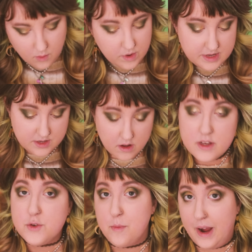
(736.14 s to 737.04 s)
What this all
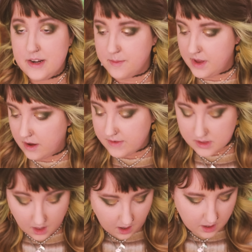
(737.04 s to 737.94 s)
has reminded me of a
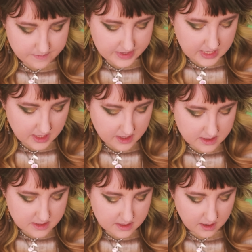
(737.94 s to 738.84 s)
lot
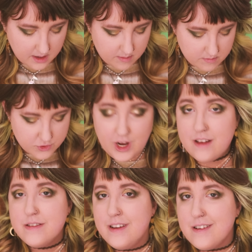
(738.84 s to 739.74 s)
is um, Jaclyn